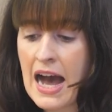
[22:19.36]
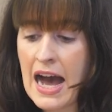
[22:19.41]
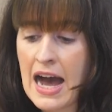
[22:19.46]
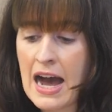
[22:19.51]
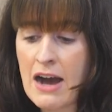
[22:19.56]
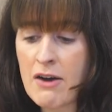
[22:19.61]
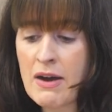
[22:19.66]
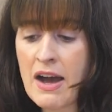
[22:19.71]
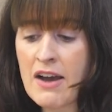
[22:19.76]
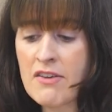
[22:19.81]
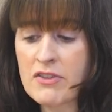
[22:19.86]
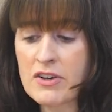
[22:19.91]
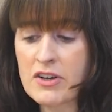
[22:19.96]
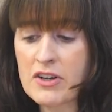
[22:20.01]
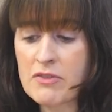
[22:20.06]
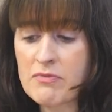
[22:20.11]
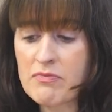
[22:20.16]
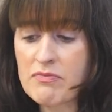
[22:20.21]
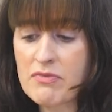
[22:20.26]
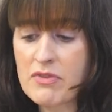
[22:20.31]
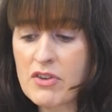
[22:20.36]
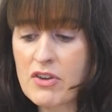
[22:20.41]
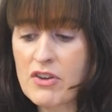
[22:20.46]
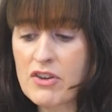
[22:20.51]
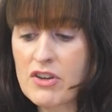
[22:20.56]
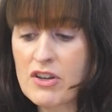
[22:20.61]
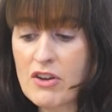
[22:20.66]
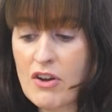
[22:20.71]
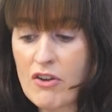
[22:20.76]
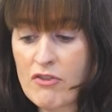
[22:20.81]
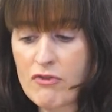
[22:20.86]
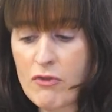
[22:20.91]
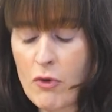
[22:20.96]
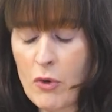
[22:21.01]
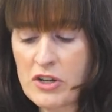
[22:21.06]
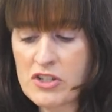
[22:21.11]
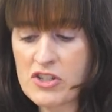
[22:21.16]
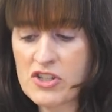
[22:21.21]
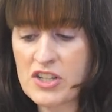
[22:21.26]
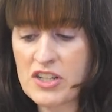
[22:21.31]
However,
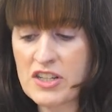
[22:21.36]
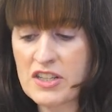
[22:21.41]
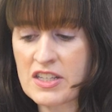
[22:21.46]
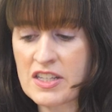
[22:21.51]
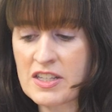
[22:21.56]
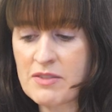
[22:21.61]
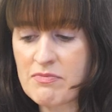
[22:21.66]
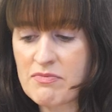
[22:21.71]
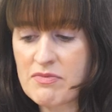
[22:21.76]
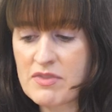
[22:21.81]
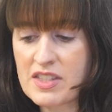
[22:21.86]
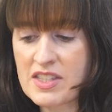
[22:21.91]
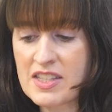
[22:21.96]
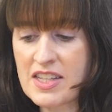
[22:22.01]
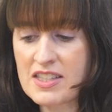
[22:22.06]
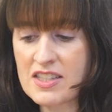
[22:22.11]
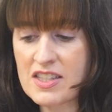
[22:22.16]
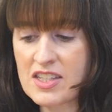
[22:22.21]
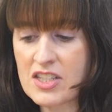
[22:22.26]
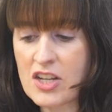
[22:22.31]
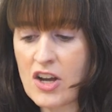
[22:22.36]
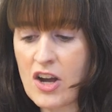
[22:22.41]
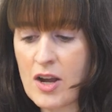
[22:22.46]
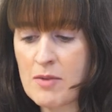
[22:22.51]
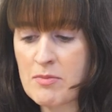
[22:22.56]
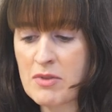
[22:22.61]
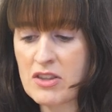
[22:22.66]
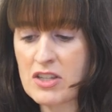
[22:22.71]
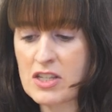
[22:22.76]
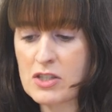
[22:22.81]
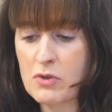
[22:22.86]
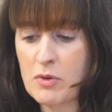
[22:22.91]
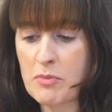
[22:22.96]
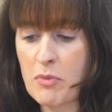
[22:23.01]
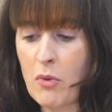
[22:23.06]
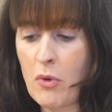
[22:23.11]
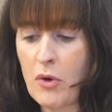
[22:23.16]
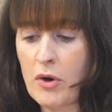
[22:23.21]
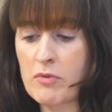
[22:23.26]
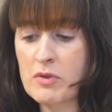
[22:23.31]
unfortunately, since the time that this
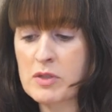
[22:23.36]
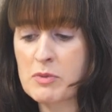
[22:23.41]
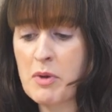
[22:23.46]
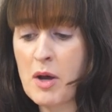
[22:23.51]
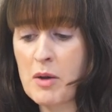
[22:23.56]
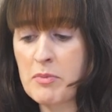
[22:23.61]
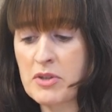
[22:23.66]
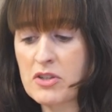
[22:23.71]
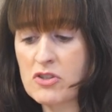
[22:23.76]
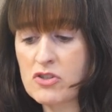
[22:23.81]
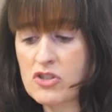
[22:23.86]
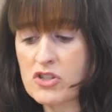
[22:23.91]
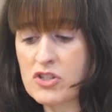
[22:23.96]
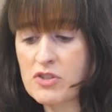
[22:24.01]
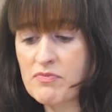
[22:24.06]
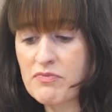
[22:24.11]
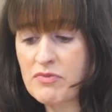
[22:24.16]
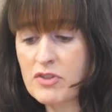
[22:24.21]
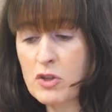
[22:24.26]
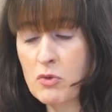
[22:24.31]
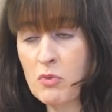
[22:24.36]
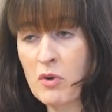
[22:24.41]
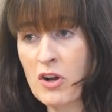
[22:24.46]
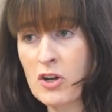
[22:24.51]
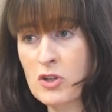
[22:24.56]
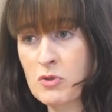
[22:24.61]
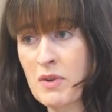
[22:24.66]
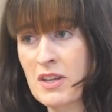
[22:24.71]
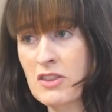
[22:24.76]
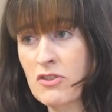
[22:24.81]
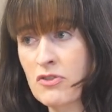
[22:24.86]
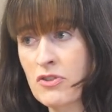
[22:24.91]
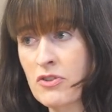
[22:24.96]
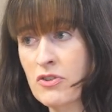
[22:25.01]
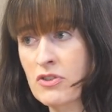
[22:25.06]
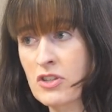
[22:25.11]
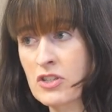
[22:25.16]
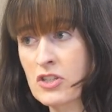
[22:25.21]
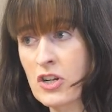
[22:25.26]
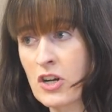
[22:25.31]
report was published, the world went
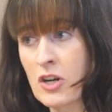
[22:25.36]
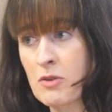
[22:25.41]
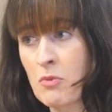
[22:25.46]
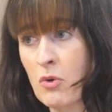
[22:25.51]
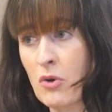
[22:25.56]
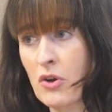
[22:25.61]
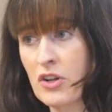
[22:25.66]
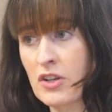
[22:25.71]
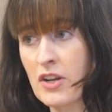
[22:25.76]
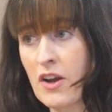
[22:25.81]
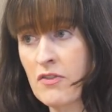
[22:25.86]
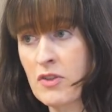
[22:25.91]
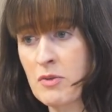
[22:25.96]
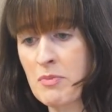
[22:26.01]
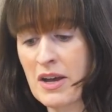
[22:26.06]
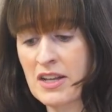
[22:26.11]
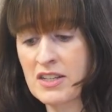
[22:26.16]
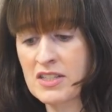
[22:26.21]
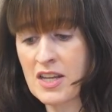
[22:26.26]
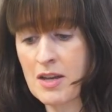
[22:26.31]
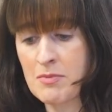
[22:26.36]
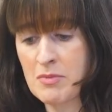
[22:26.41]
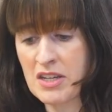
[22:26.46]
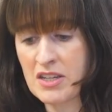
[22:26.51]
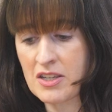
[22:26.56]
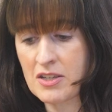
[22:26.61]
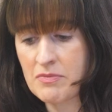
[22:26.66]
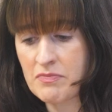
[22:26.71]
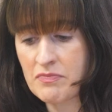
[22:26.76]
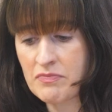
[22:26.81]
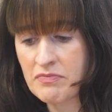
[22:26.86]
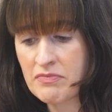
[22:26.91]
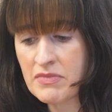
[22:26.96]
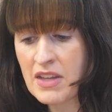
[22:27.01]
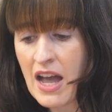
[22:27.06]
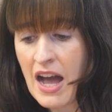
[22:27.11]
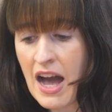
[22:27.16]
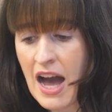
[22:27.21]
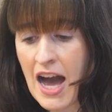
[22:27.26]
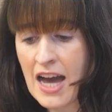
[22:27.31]
through the turmoil of the pandemic.
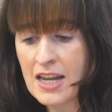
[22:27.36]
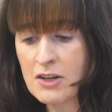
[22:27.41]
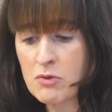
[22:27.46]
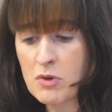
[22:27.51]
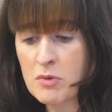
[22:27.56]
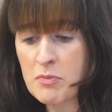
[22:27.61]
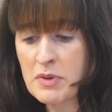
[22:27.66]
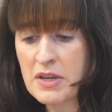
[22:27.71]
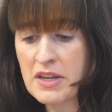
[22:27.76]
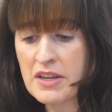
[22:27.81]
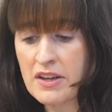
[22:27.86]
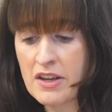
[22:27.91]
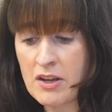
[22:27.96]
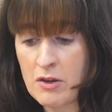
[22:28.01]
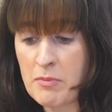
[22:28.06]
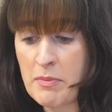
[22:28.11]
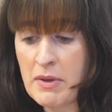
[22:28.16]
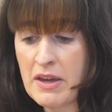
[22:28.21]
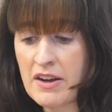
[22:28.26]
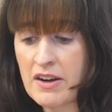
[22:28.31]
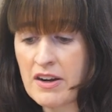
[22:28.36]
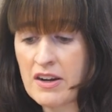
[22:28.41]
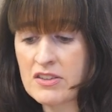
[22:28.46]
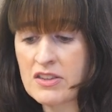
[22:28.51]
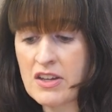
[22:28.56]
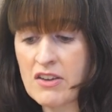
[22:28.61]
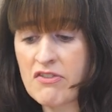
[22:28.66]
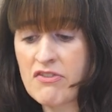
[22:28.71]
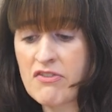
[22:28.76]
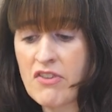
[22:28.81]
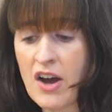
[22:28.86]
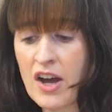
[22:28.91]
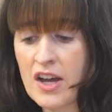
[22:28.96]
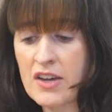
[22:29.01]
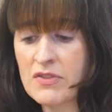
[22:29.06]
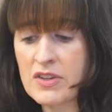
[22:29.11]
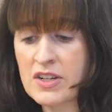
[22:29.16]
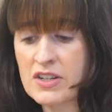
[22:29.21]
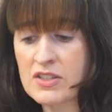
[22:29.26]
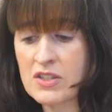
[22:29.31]
And it would appear that
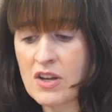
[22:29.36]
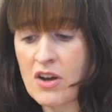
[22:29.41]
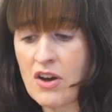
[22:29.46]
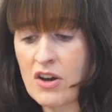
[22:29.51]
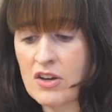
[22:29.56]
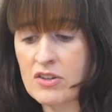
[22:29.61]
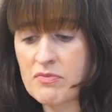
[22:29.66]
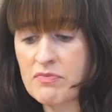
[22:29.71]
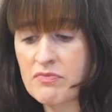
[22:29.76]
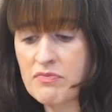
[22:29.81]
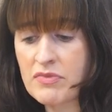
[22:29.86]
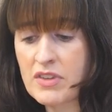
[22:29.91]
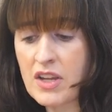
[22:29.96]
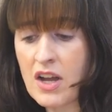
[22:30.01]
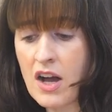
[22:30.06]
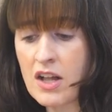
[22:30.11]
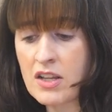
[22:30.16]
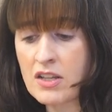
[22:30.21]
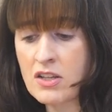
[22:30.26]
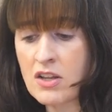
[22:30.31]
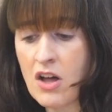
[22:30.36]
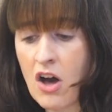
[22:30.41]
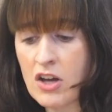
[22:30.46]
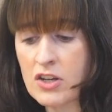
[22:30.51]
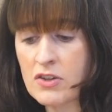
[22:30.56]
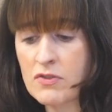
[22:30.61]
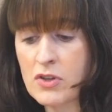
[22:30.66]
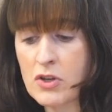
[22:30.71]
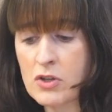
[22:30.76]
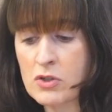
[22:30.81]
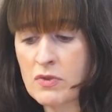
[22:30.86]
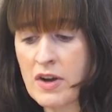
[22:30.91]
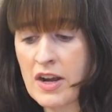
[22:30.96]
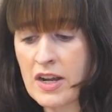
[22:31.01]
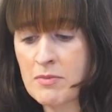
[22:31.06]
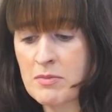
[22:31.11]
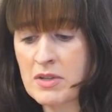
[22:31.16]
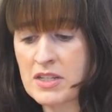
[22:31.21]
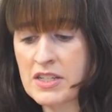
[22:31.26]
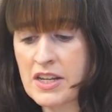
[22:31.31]
5 years on, a lot of those
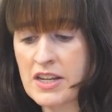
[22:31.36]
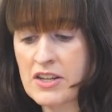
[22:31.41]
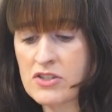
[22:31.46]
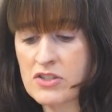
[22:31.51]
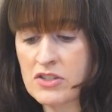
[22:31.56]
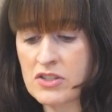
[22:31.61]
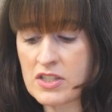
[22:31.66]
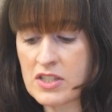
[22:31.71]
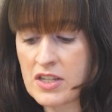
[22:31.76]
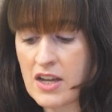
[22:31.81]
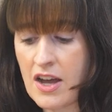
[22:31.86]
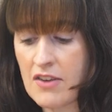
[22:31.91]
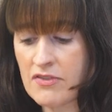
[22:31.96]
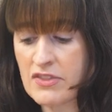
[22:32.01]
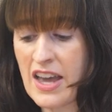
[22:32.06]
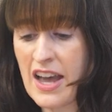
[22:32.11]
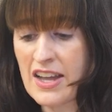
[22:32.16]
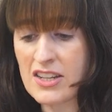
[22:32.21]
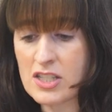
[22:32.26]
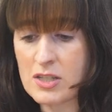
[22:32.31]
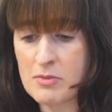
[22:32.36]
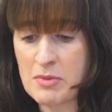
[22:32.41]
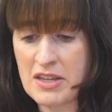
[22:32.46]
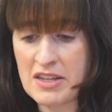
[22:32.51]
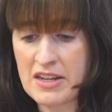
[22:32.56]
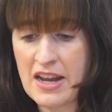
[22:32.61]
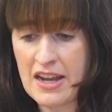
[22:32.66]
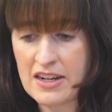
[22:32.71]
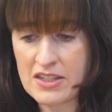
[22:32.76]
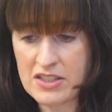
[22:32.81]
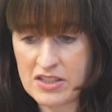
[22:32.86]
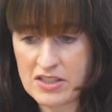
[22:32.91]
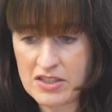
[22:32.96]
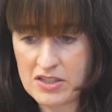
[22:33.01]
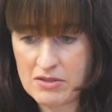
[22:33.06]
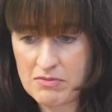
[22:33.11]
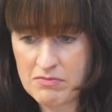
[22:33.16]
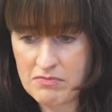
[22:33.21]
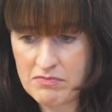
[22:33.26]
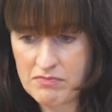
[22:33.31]
recommendations have yet to be
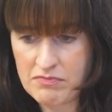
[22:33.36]
enacted.